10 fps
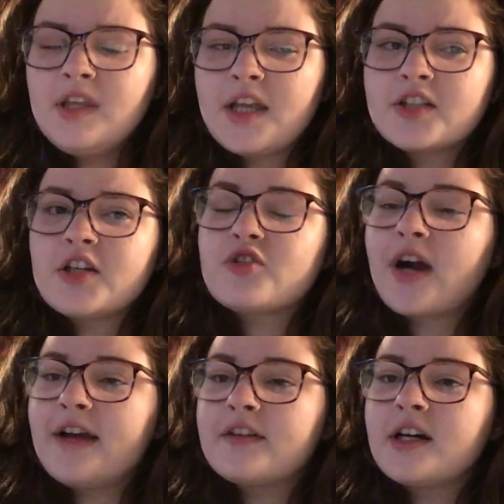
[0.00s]
There's a
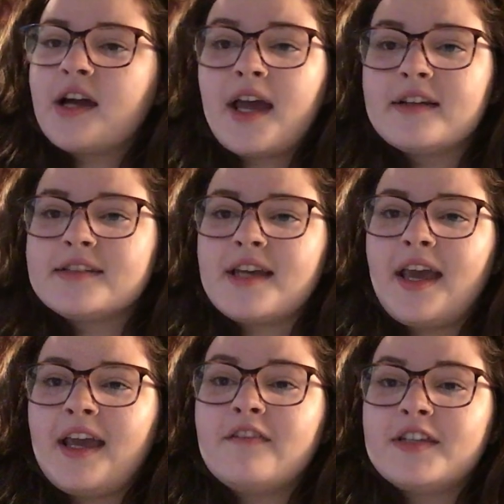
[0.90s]
driver and
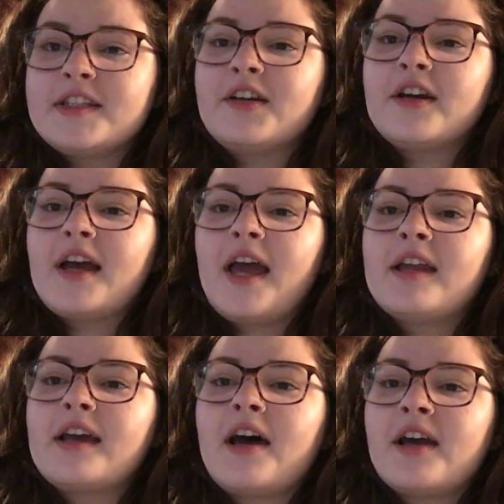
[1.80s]
a visitor,
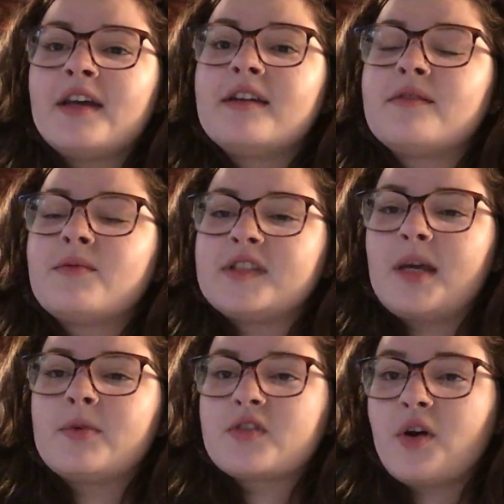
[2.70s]
and I was
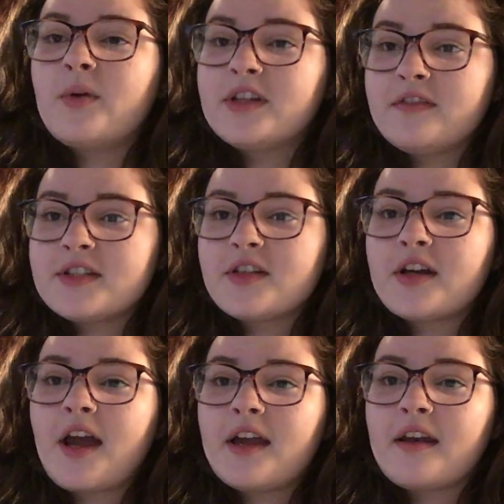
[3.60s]
able to go with the
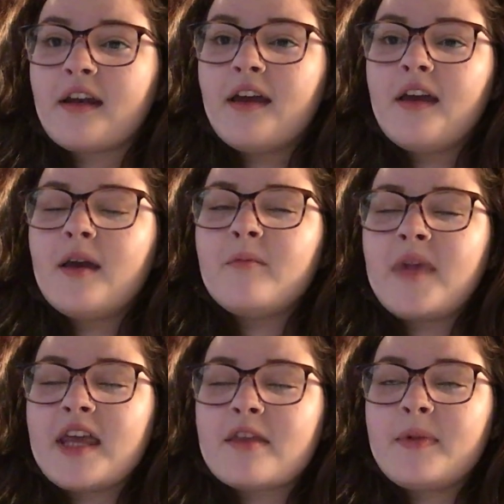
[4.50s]
visitor and
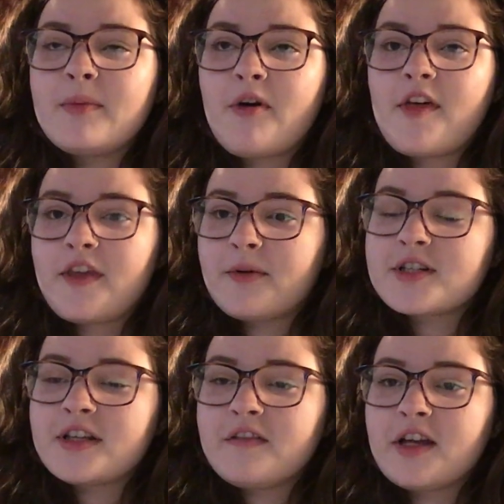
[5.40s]
meet the people that they were
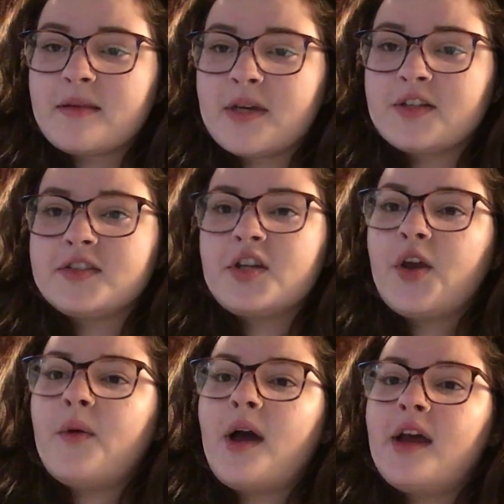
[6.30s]
delivering the meals
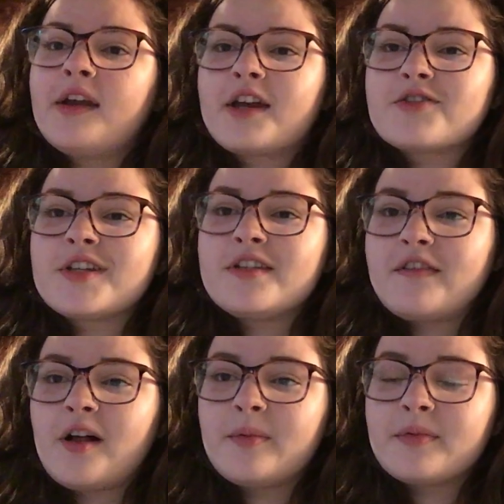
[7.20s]
to and actually
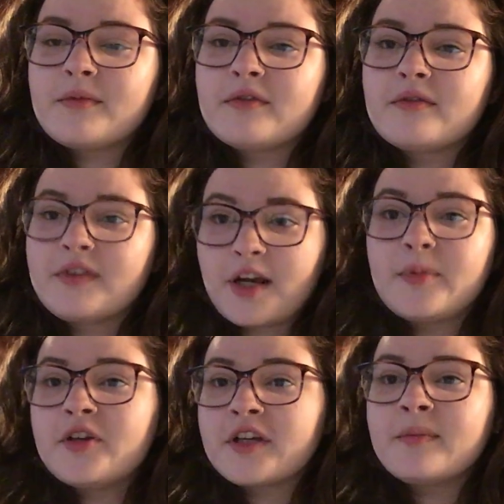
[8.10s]
develop
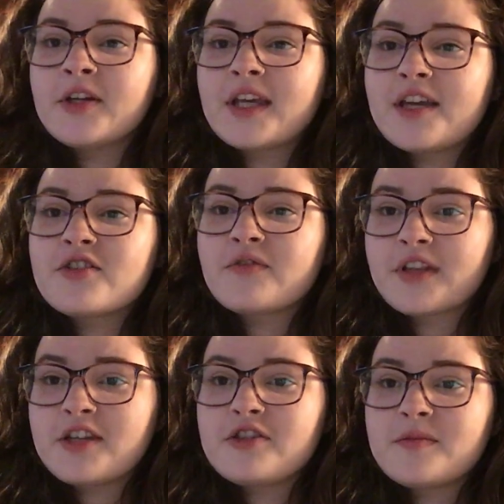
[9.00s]
therapeutic communication
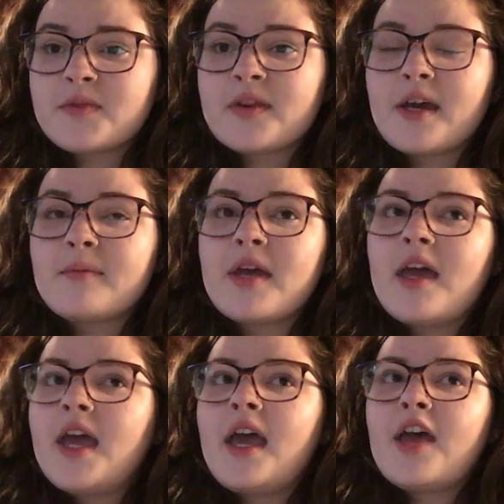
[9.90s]
relationships with them.
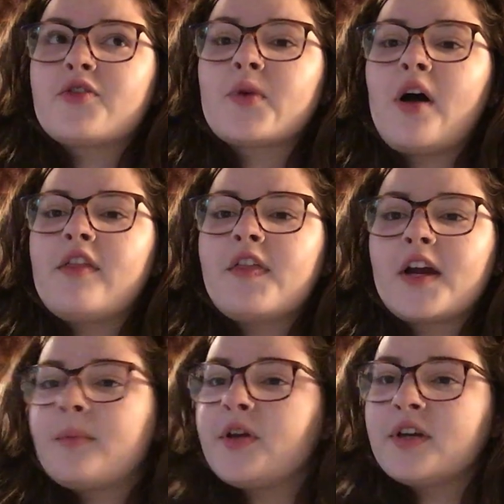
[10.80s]
And through all the
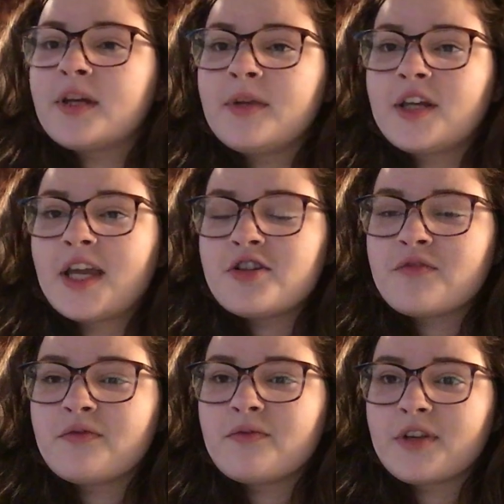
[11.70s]
therapeutic
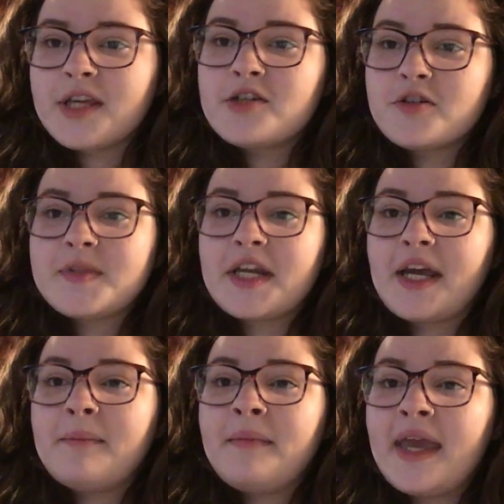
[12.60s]
communication relationships that
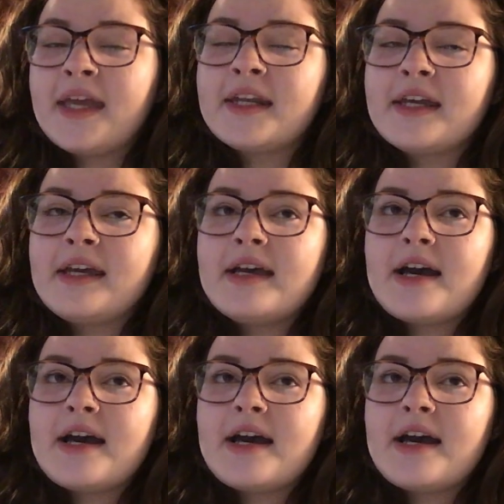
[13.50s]
I made